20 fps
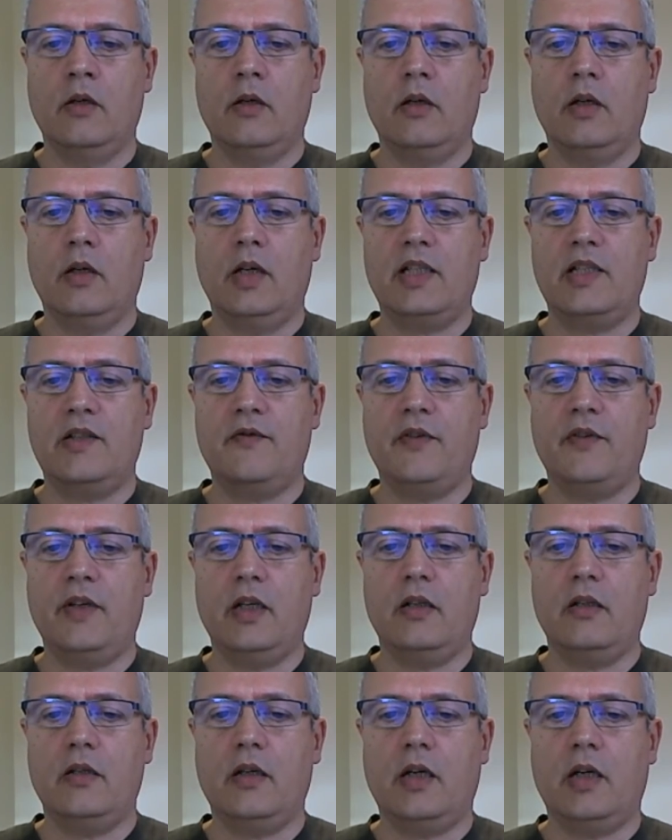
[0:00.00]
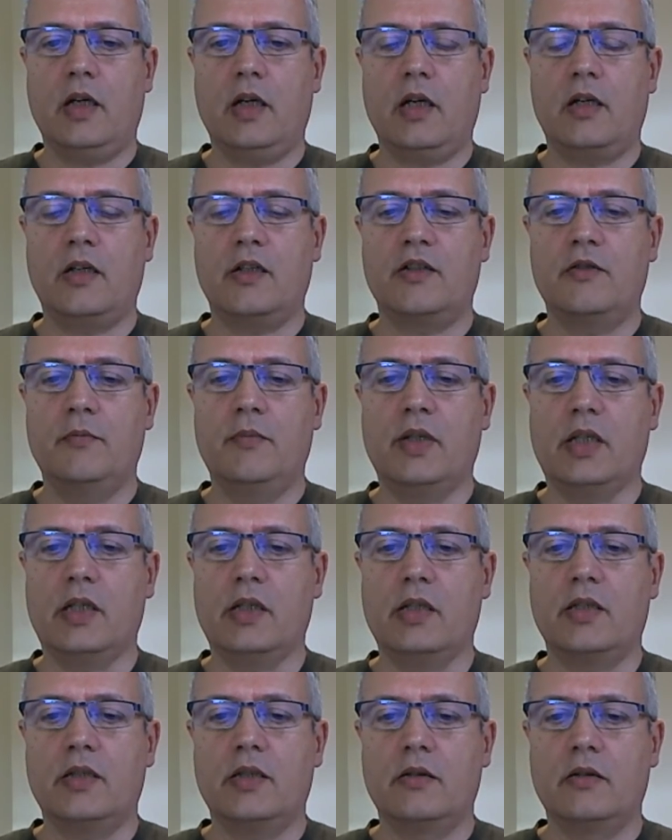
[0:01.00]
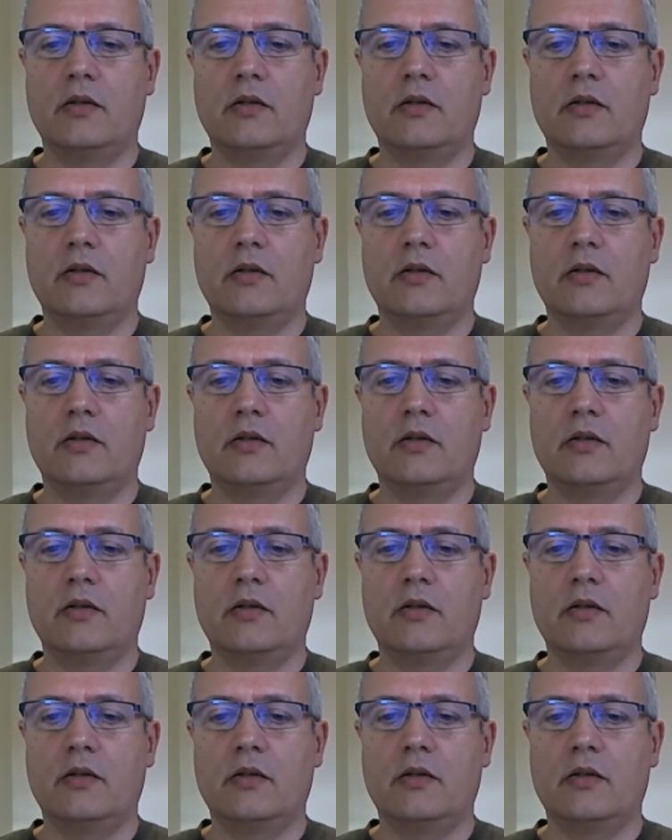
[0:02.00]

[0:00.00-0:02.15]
Let's feel the heartbeat.